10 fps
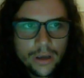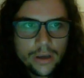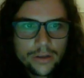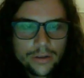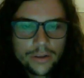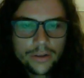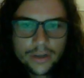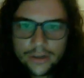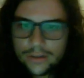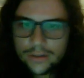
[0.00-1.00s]
And then
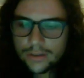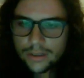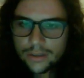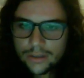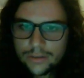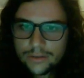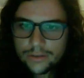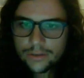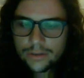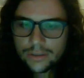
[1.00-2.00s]
here it is on Kindle.
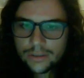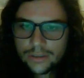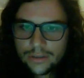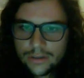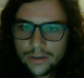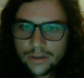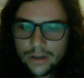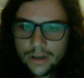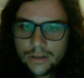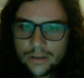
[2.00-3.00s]
So let's get started.
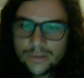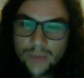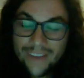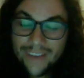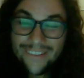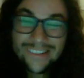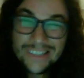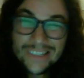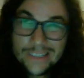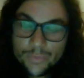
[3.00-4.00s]
This
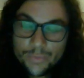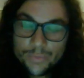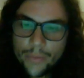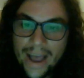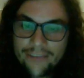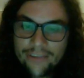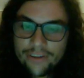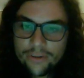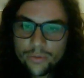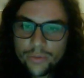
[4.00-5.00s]
is probably my
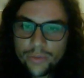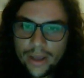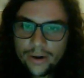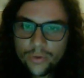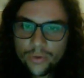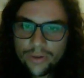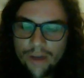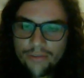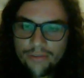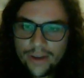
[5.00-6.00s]
favorite pattern whenever I
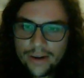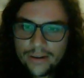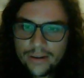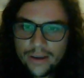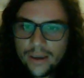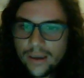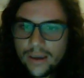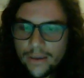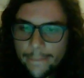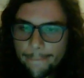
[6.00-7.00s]
find it.
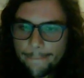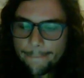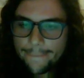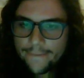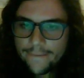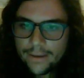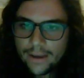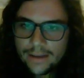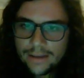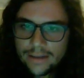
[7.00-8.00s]
Okay,
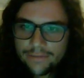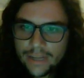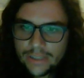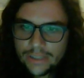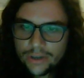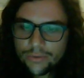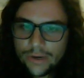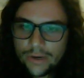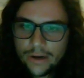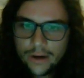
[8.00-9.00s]
high type flags are
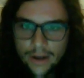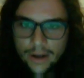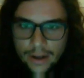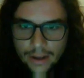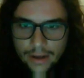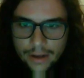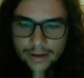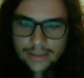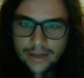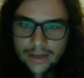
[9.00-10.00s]
rare. A
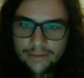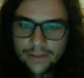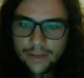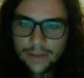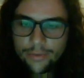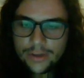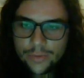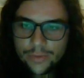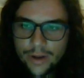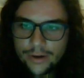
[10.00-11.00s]
high type flag price
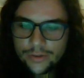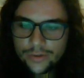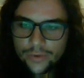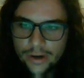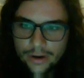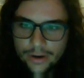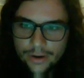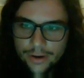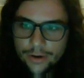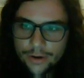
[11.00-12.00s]
pattern is rare,
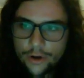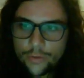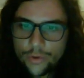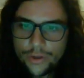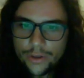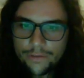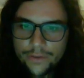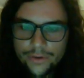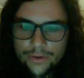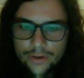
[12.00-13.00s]
occurring in no more than a
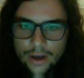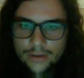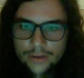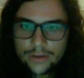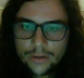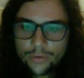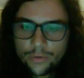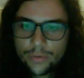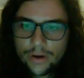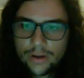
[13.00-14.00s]
few stocks during a bull
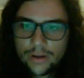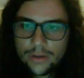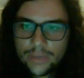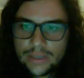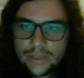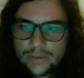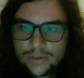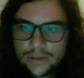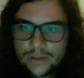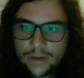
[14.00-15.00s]
market. It begins with a
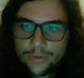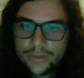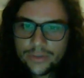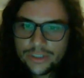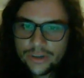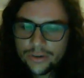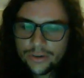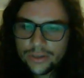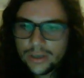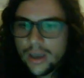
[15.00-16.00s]
stock moving
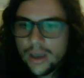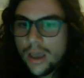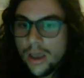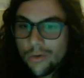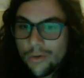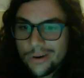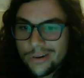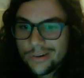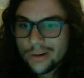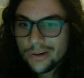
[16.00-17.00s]
generally
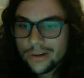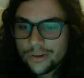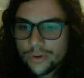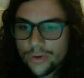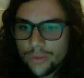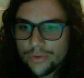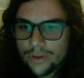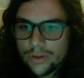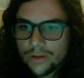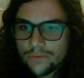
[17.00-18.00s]
100 to
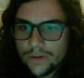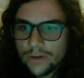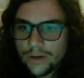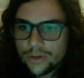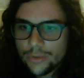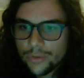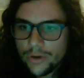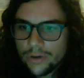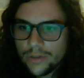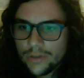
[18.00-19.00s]
120% in a very short
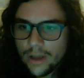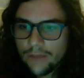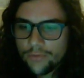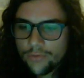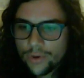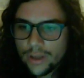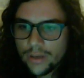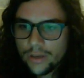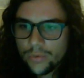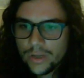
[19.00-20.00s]
period of time, 4 to
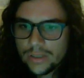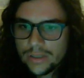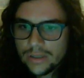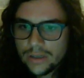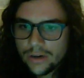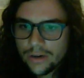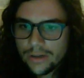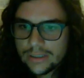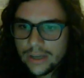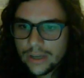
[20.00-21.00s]
8 weeks. It then
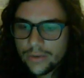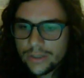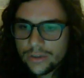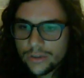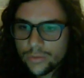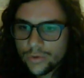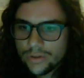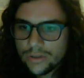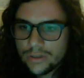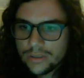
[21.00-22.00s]
corrects sideways no more
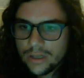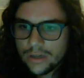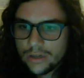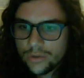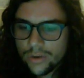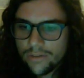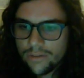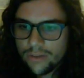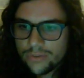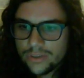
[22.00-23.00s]
than 10 to
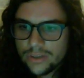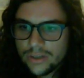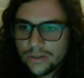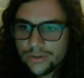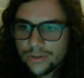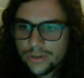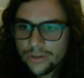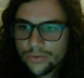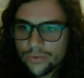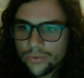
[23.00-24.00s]
25%, usually in
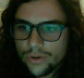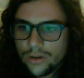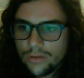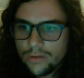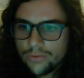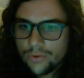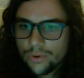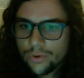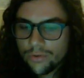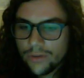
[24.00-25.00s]
3,
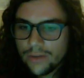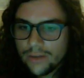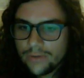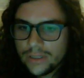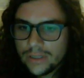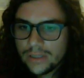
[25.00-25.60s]
4, or 5 weeks.